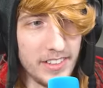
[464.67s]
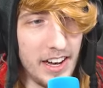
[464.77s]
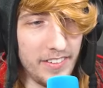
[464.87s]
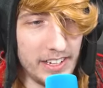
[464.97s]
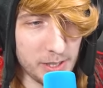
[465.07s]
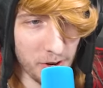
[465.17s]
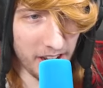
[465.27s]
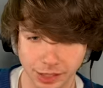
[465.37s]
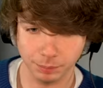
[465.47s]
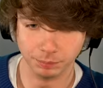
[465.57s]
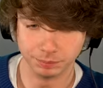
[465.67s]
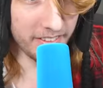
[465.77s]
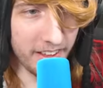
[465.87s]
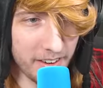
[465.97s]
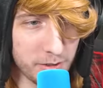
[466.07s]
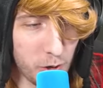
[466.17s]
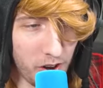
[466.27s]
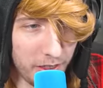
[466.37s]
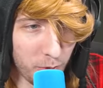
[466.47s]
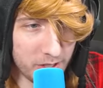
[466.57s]
Yeah, that's right. Yep. They have
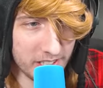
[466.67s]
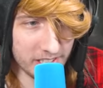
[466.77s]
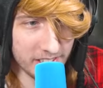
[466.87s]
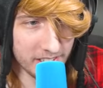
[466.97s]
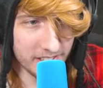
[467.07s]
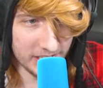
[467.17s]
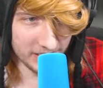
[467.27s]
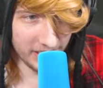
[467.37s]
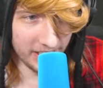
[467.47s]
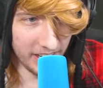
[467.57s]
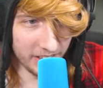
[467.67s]
joined the resistance, and now